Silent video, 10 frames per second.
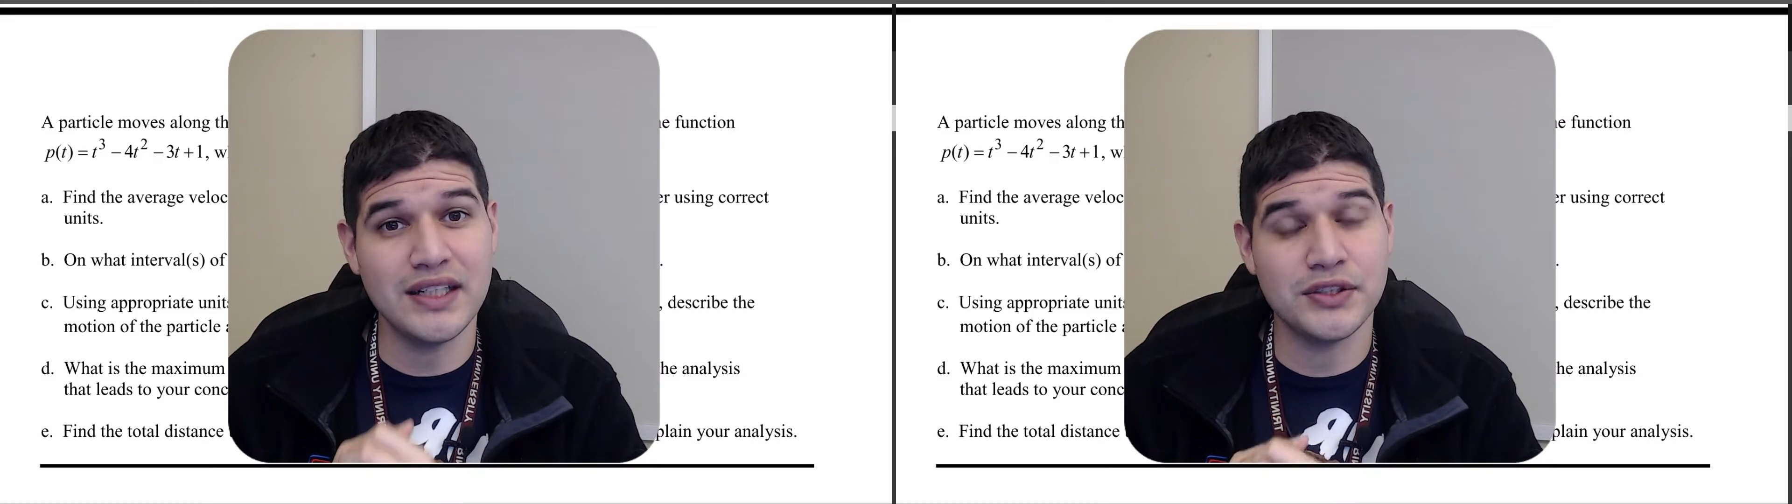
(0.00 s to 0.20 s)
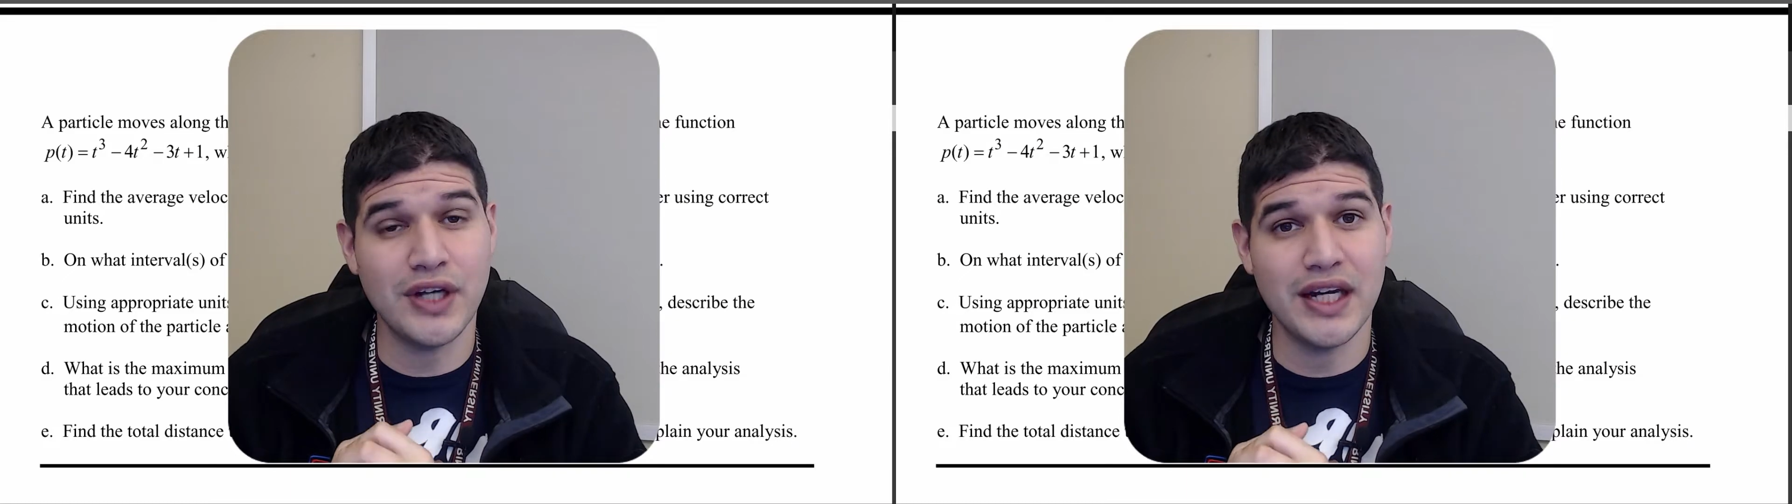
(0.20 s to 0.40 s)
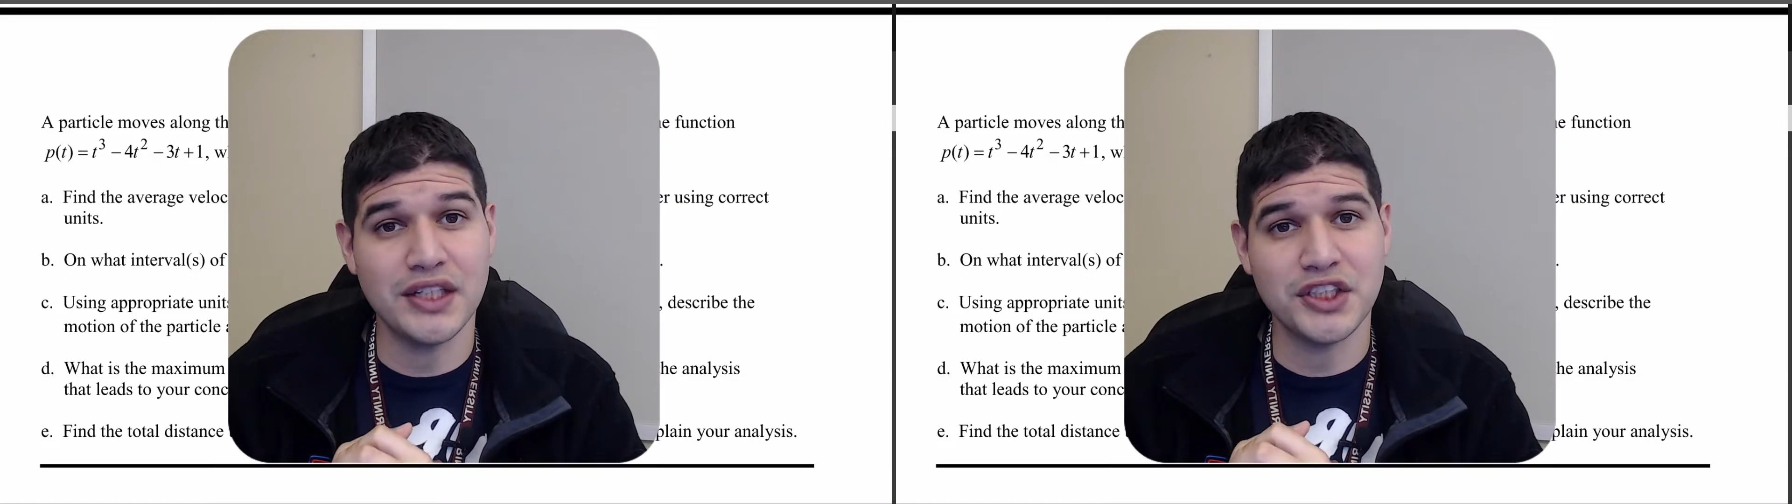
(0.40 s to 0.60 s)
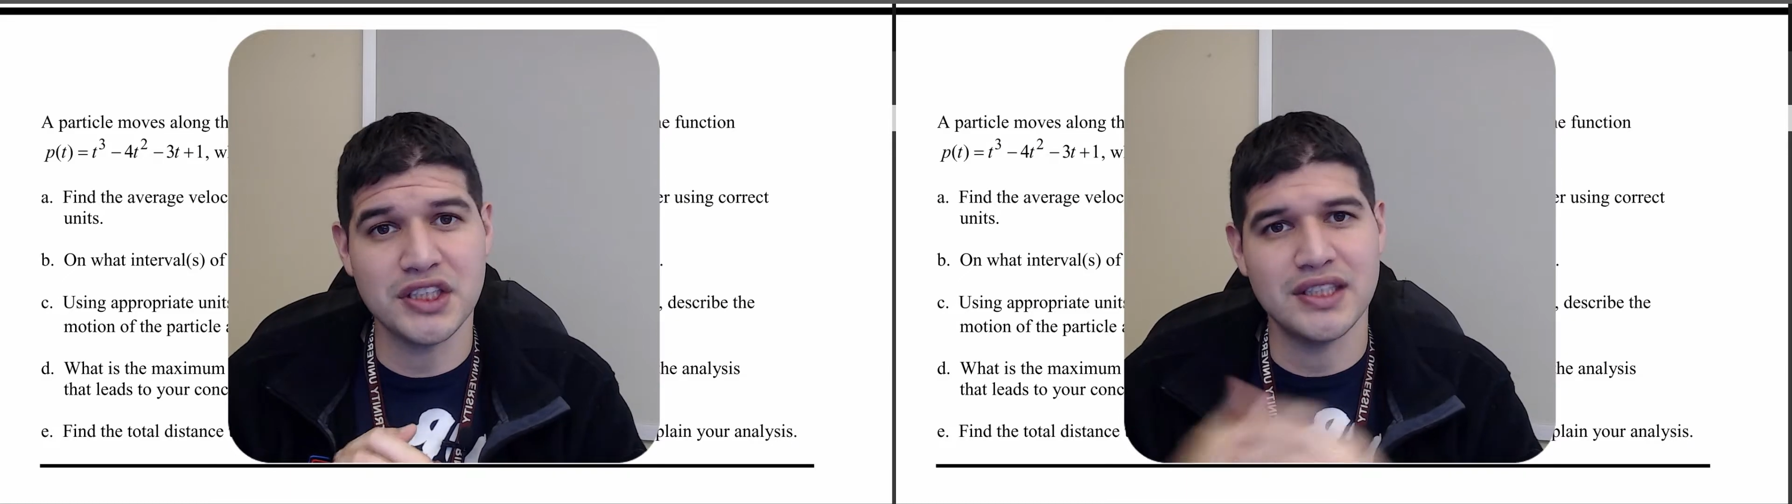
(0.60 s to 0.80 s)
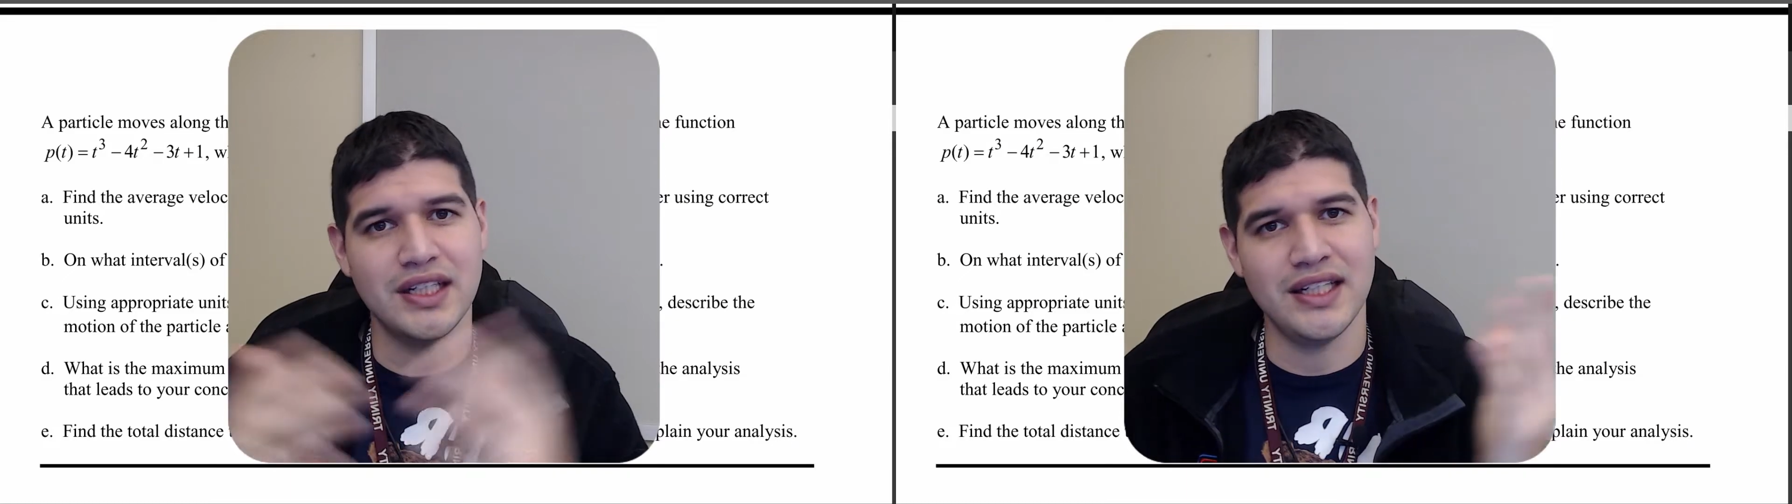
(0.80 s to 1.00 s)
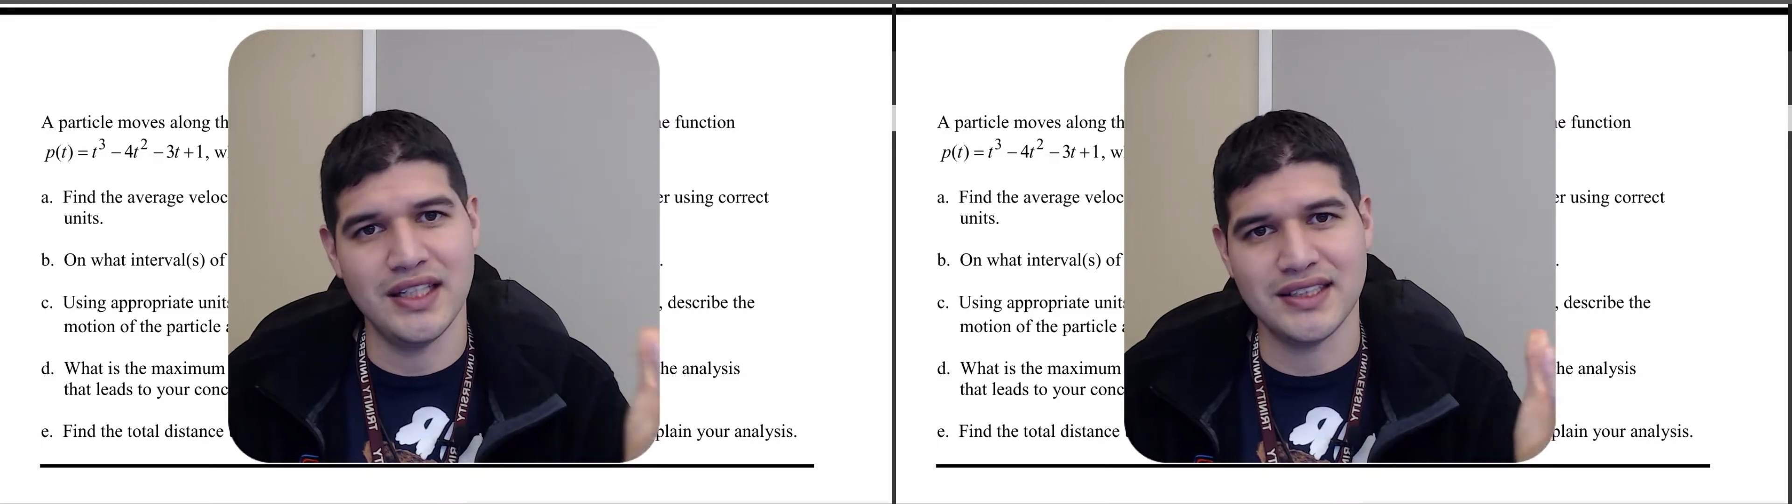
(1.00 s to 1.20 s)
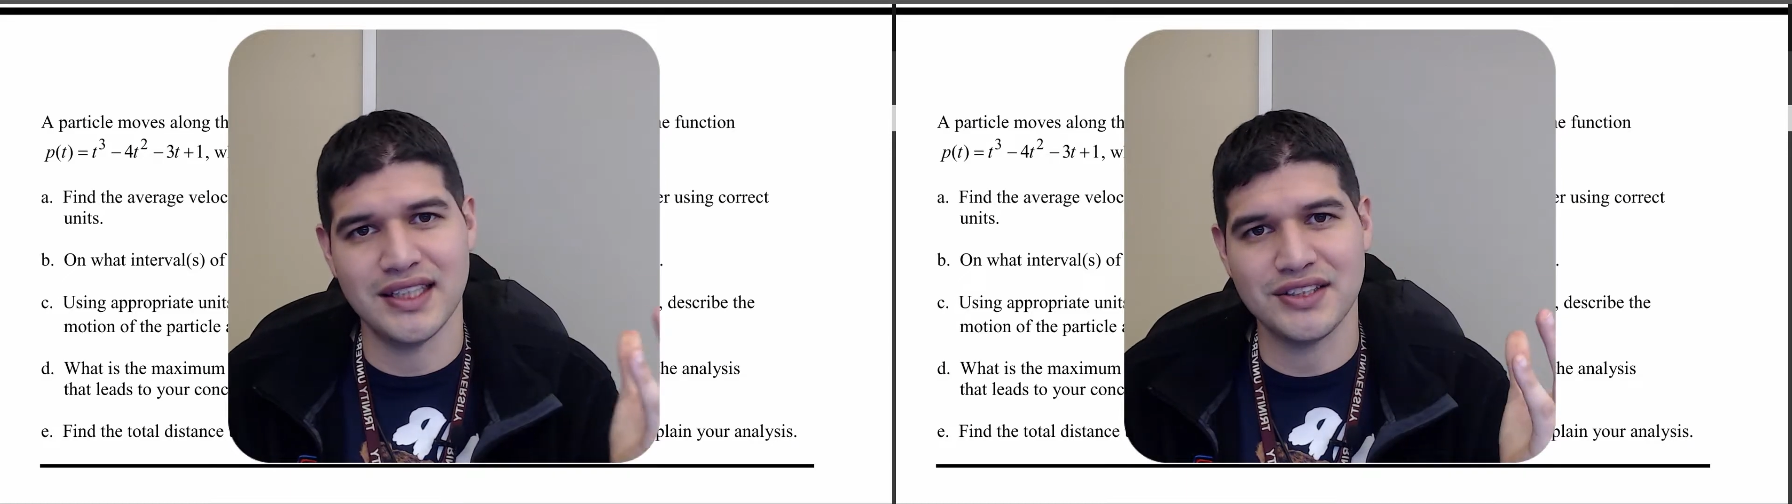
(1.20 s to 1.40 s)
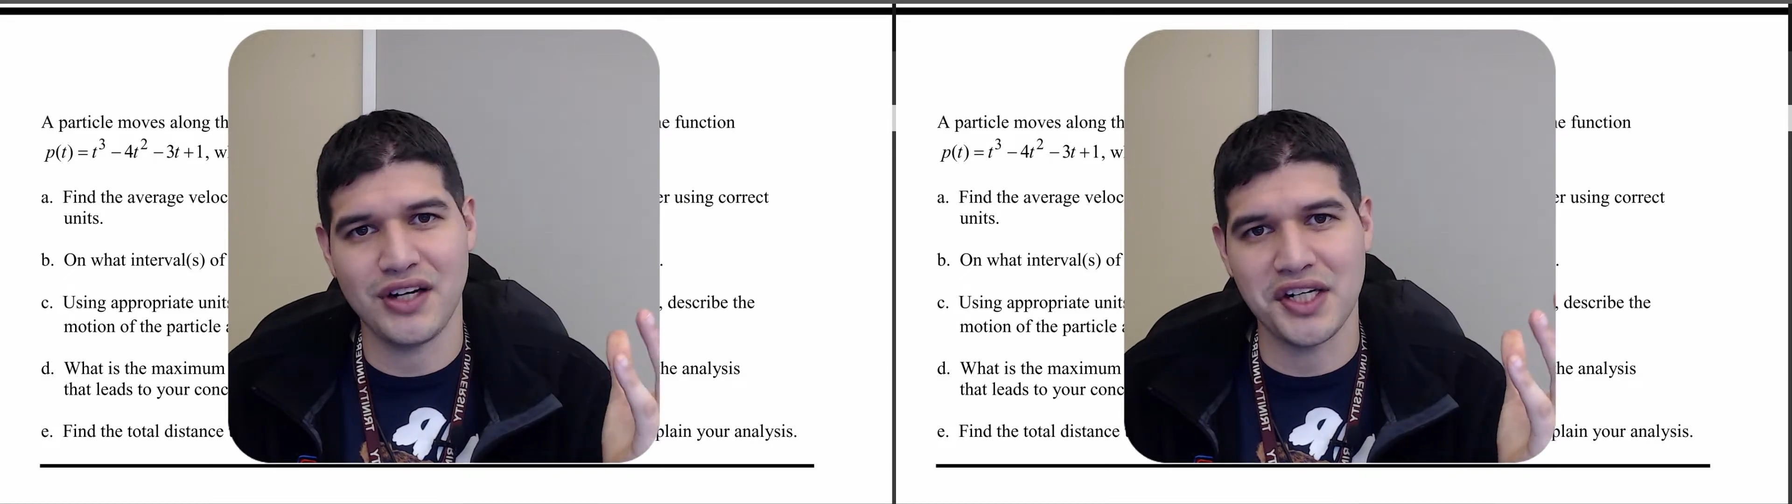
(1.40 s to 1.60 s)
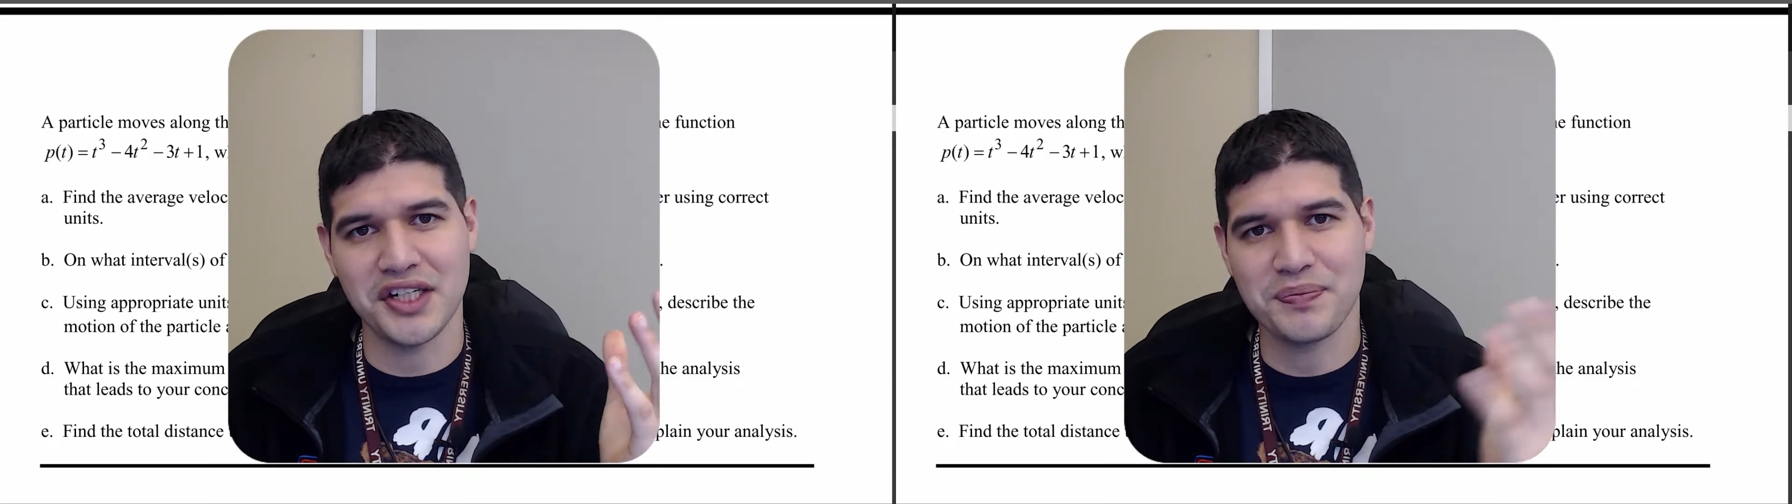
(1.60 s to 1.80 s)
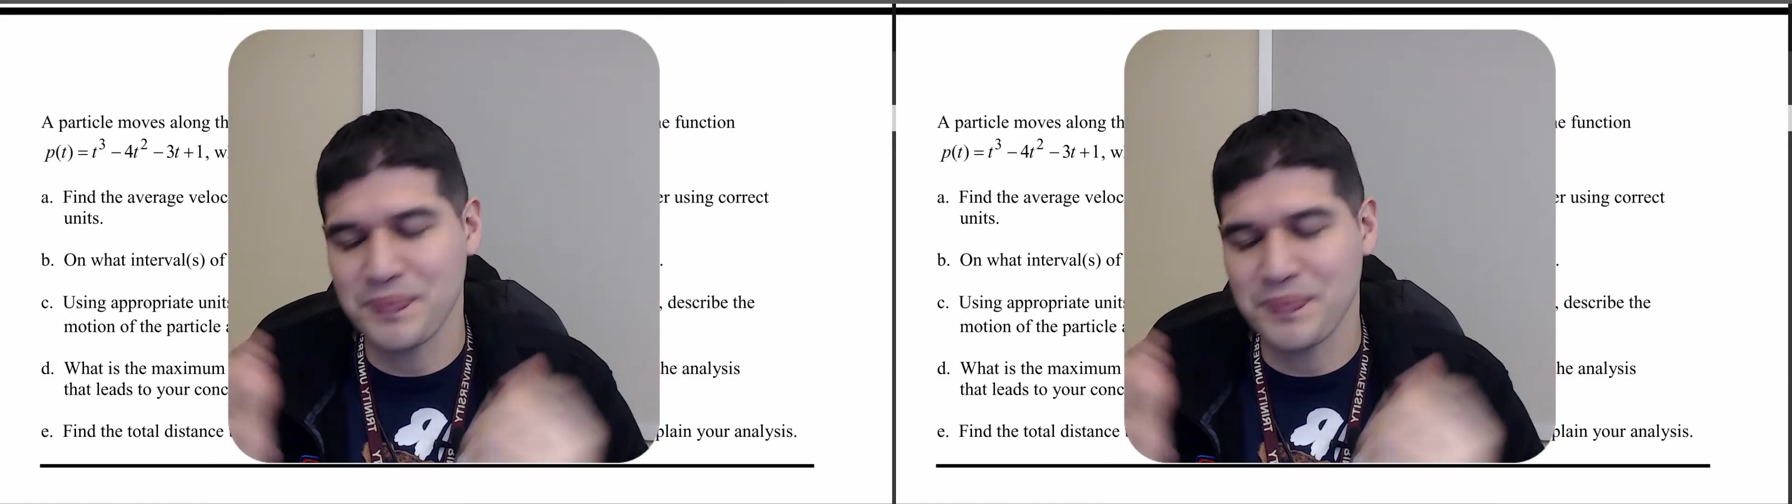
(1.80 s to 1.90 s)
stretch, and let's get started.